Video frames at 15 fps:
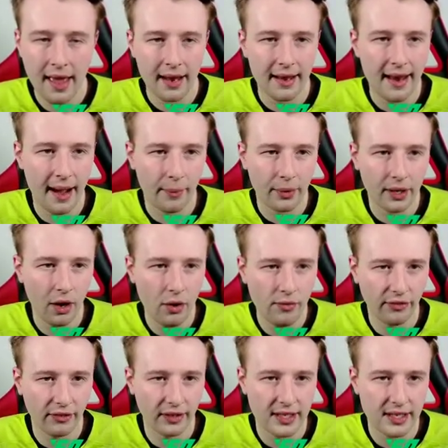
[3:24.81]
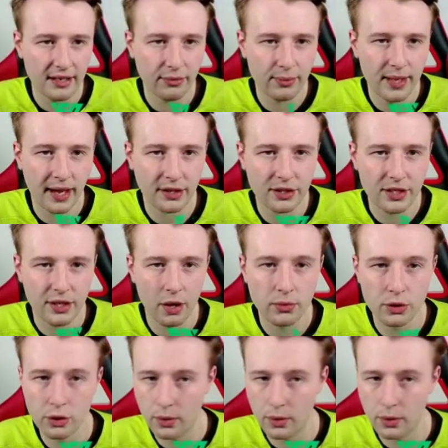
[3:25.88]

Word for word: Now, hopefully, if we actually go to